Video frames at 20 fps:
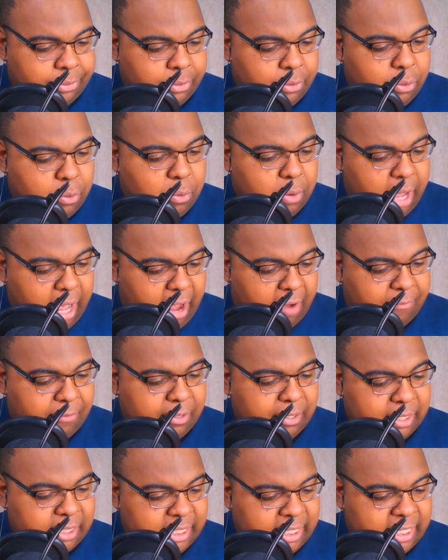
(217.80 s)
Whoever
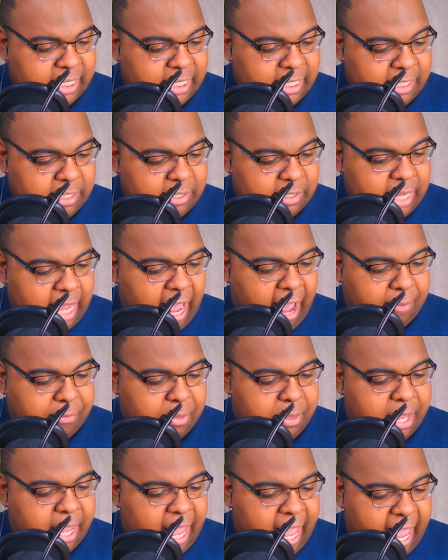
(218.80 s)
leads after
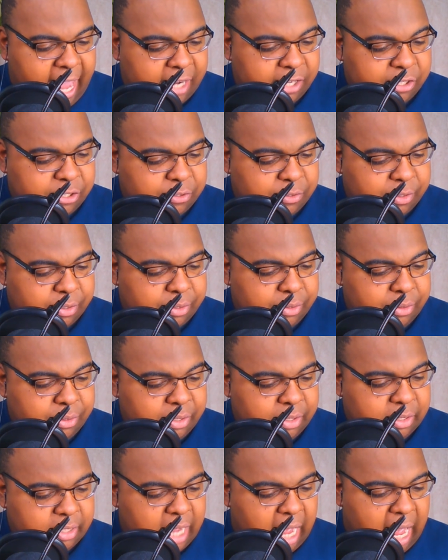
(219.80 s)
the extra
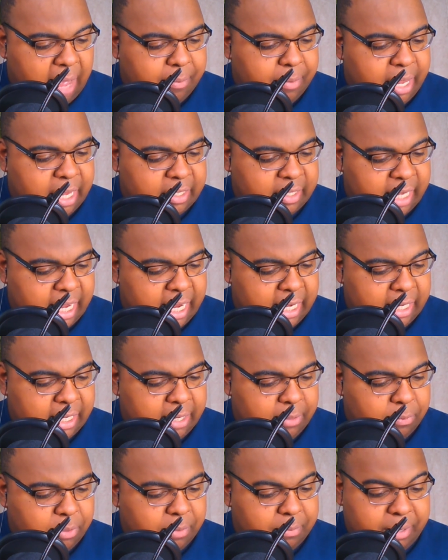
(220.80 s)
time has
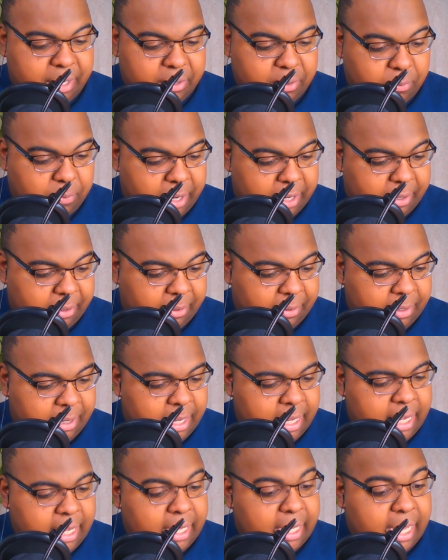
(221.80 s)
ended would be the winner.
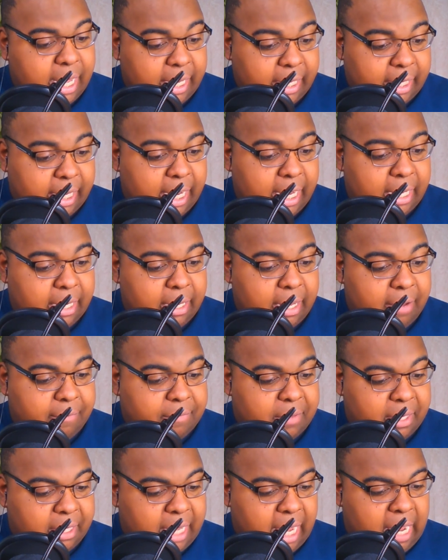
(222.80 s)
Again, if
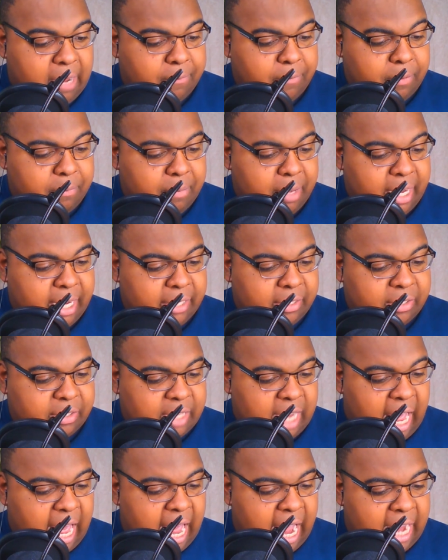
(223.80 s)
the game remains
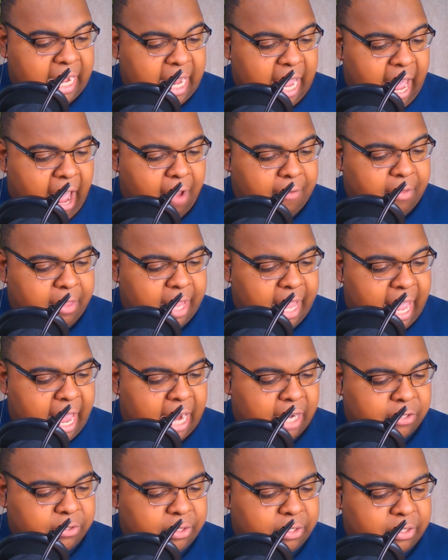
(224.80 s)
tied after the
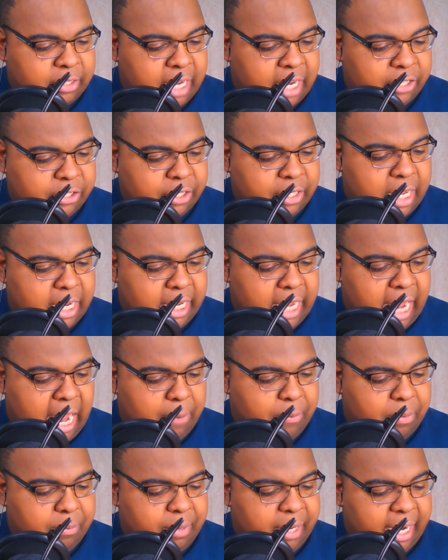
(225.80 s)
extra session, the game
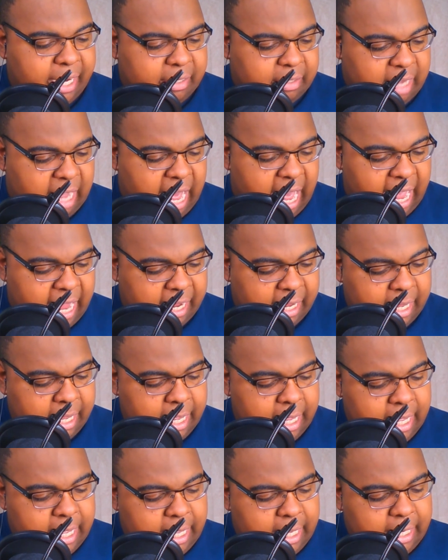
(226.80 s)
would be a tie.
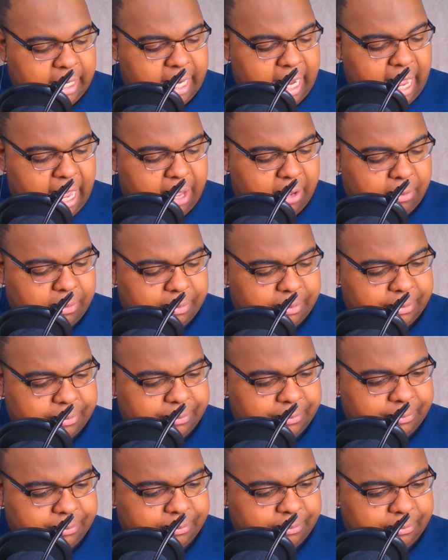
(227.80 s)
Now,
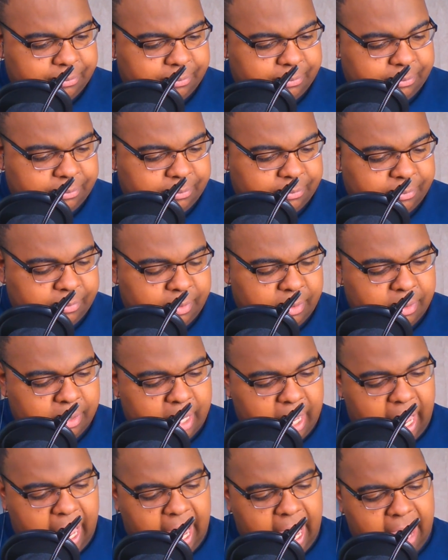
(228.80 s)

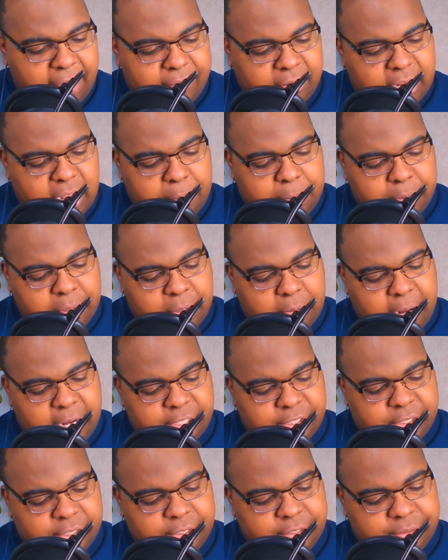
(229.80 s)
I have a couple of
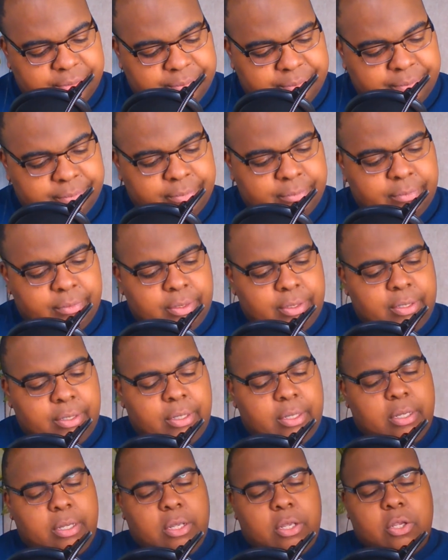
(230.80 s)
questions.
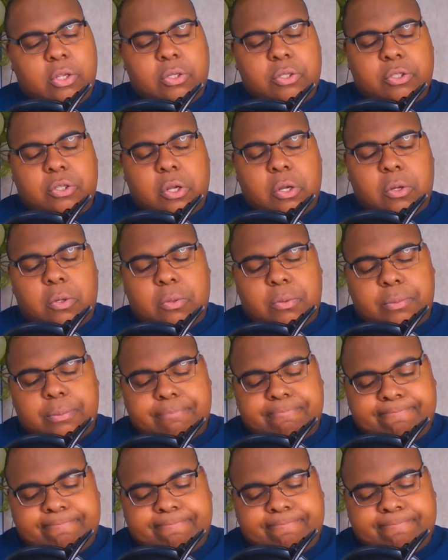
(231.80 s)
So,